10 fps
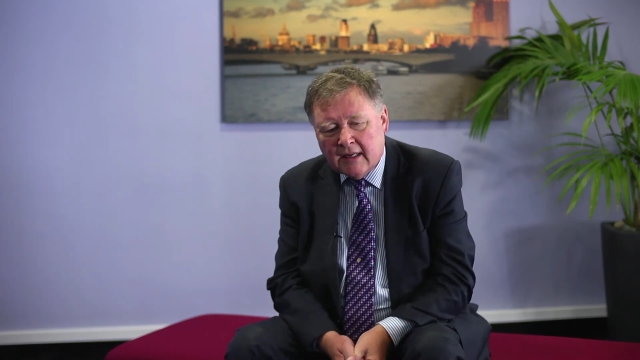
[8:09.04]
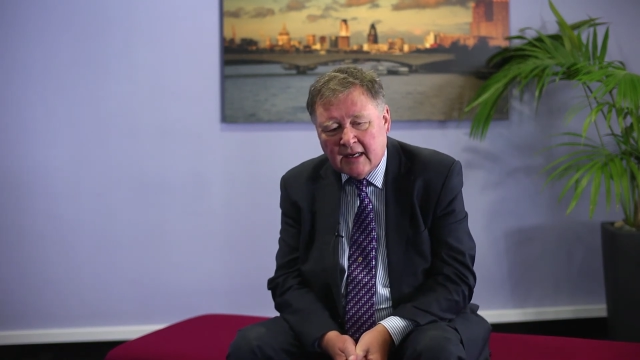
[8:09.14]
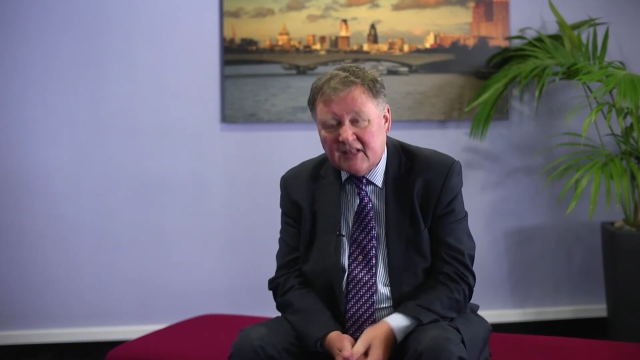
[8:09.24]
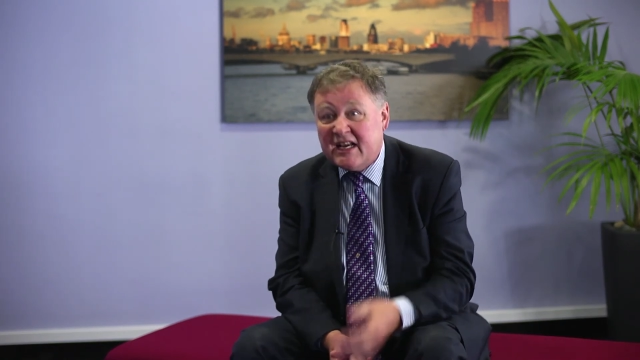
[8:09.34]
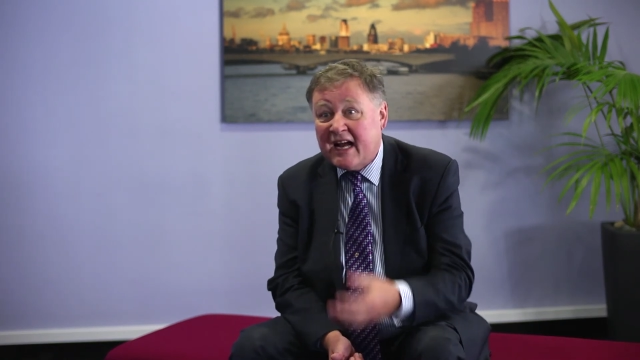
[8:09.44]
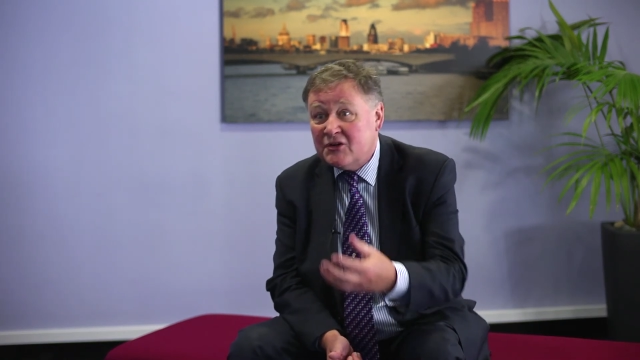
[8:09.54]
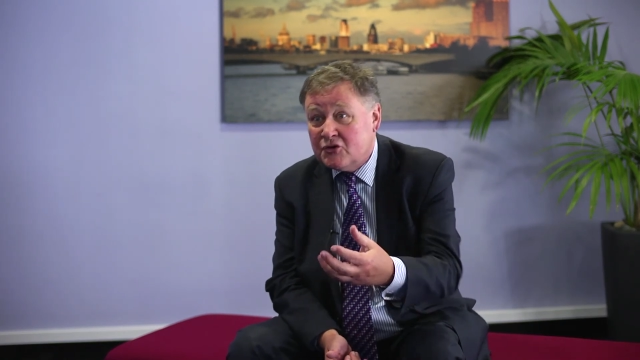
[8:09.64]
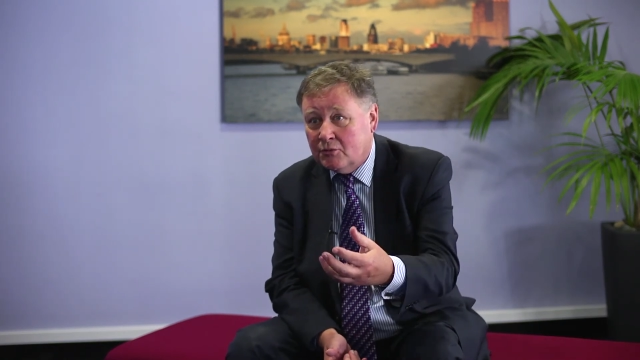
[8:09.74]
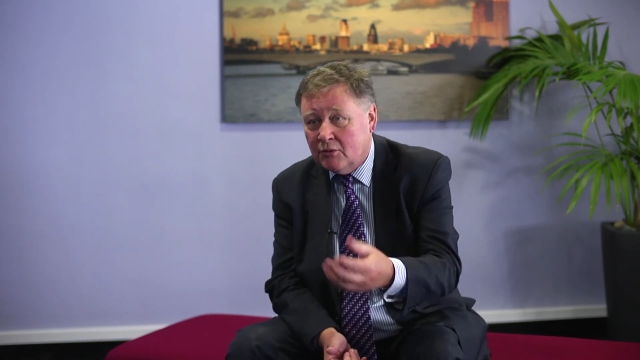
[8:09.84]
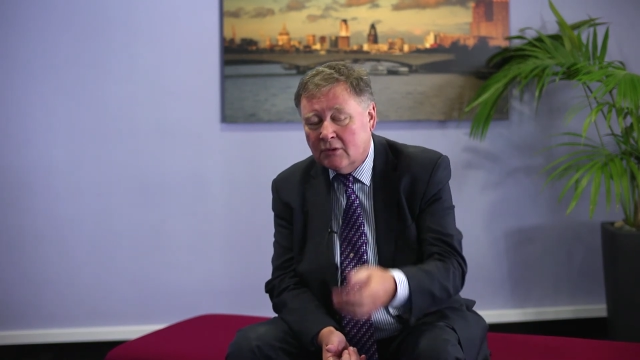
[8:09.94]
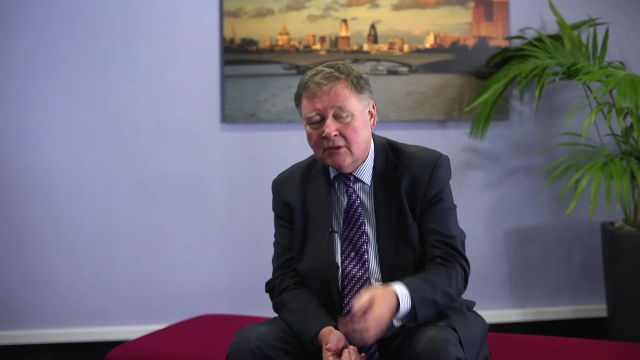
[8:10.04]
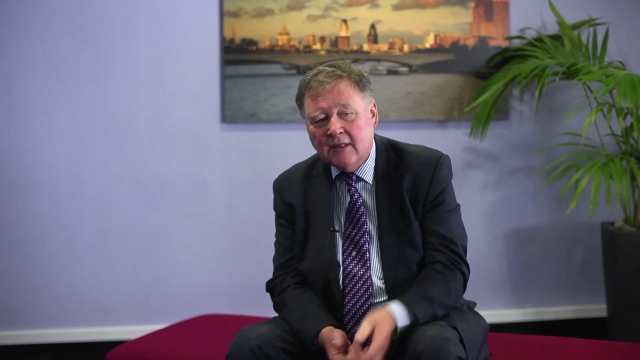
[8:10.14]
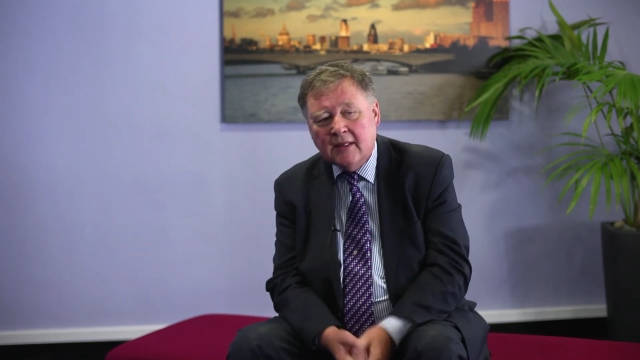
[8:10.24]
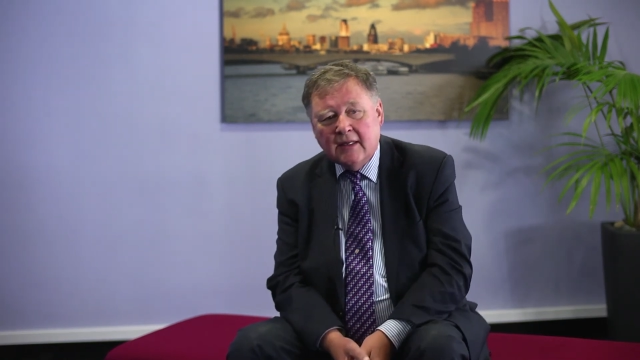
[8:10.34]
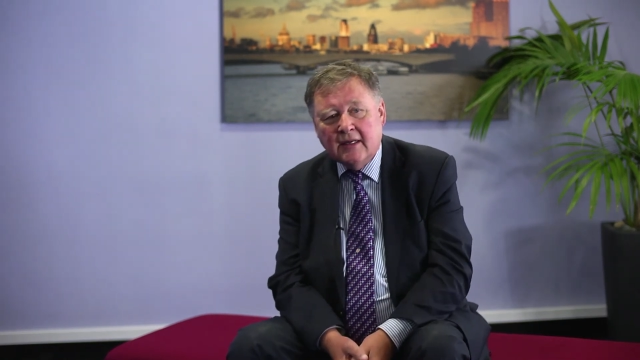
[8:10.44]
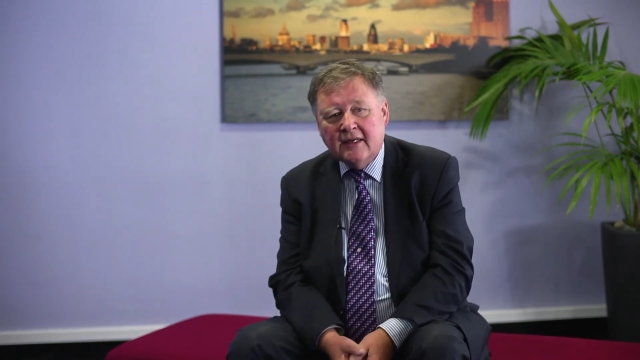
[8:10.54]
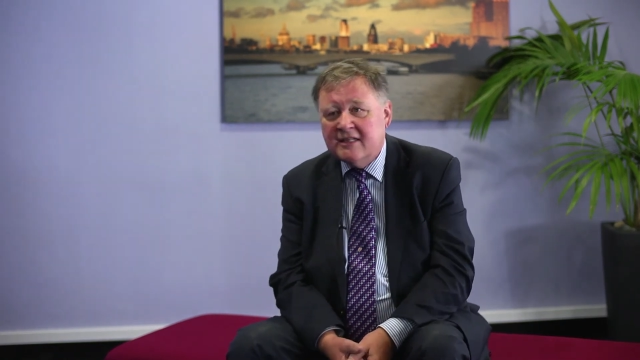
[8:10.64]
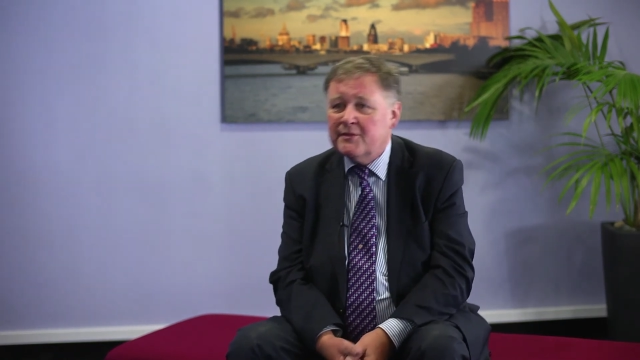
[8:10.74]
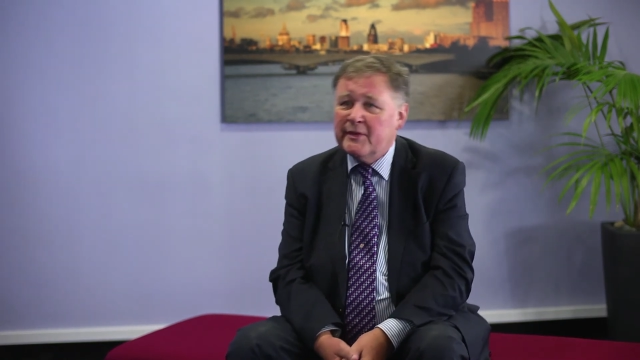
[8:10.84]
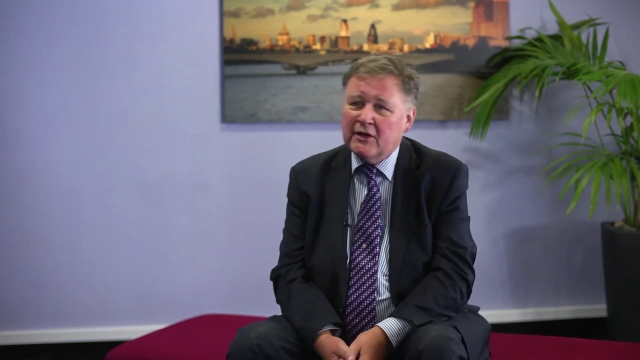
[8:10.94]
and tangible
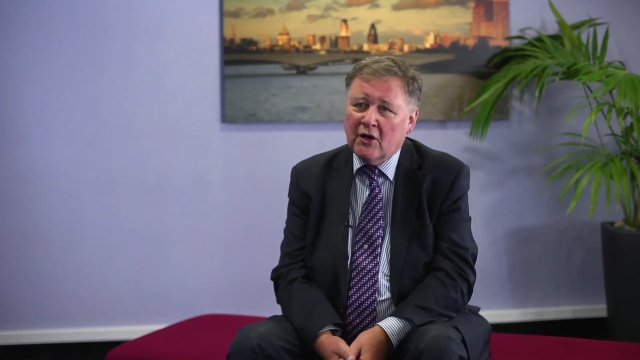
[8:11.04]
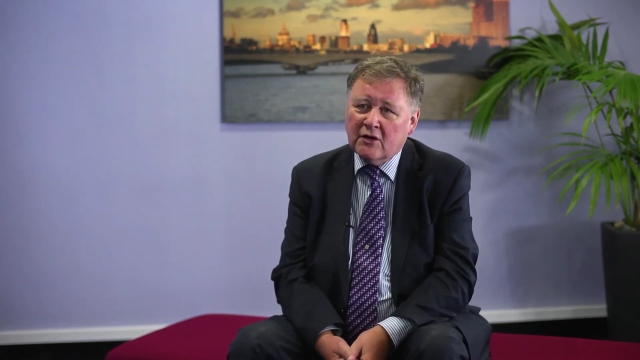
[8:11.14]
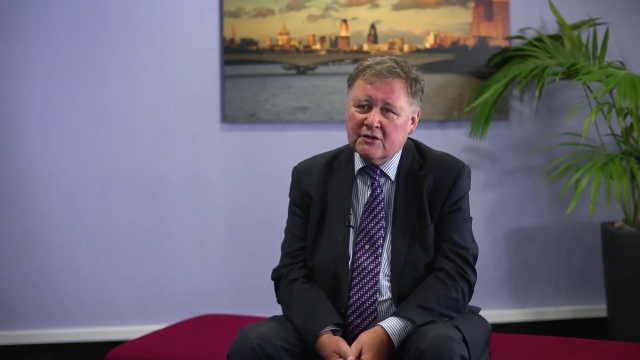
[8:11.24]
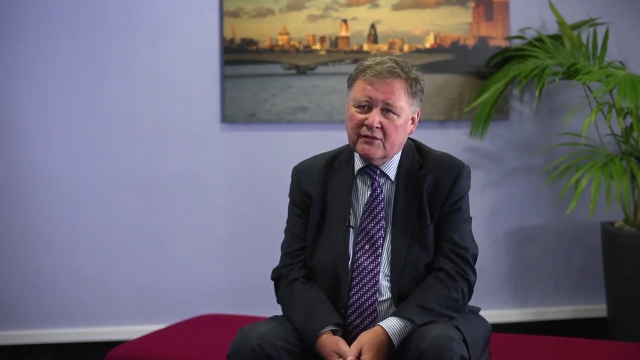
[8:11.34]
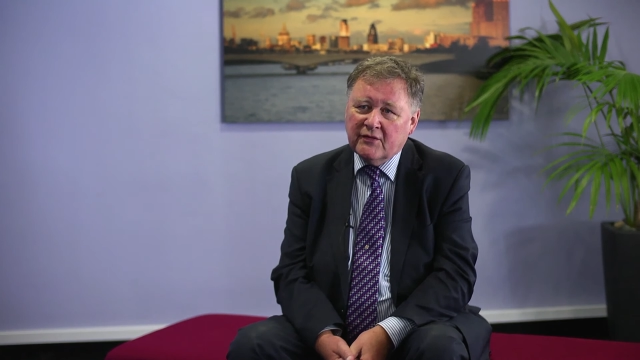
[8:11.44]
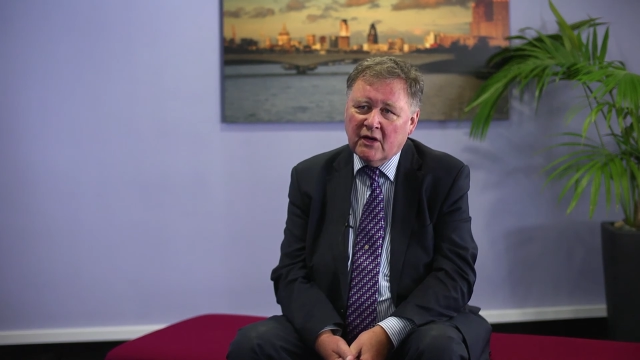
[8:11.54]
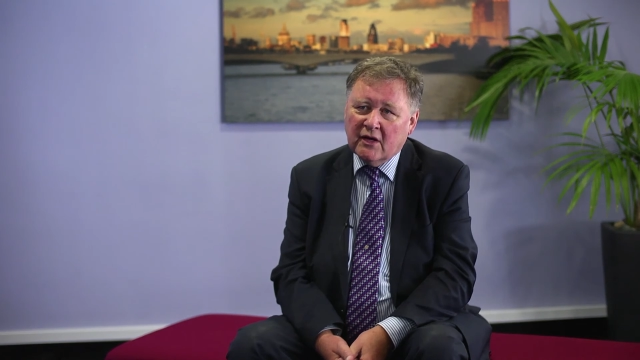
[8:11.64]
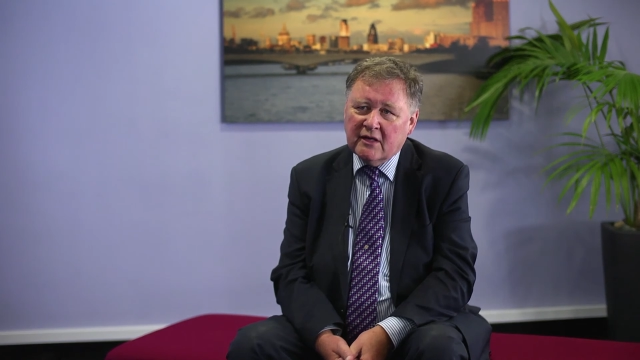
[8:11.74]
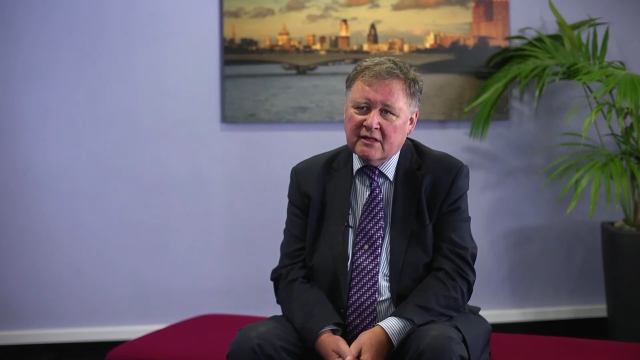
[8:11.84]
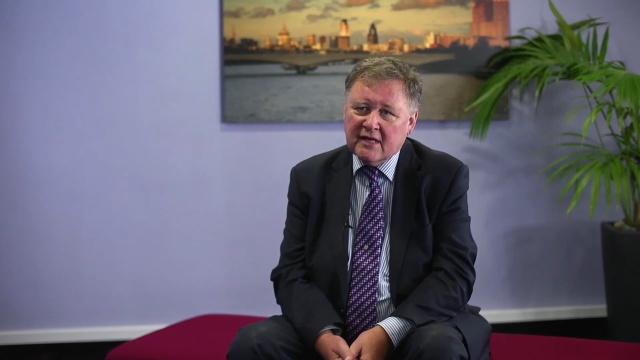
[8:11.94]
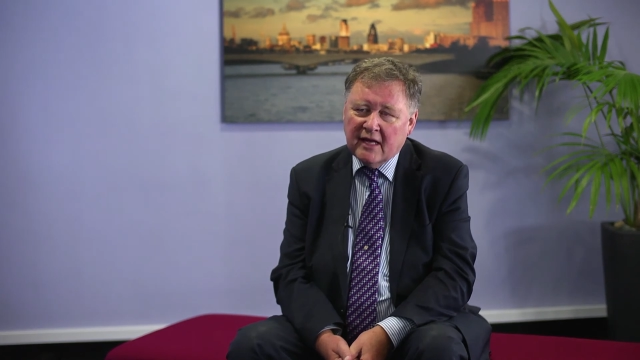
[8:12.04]
is a bit hard to find,